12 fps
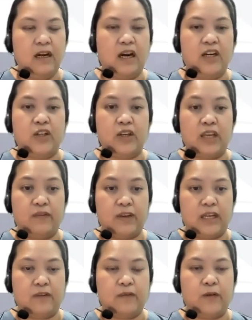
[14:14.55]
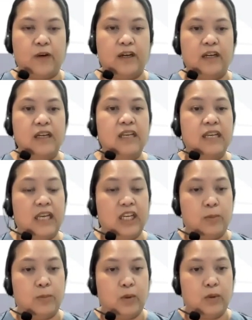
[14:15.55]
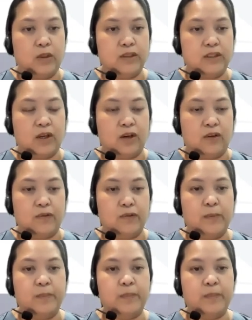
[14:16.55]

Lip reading: Are you giving it for in a bolus of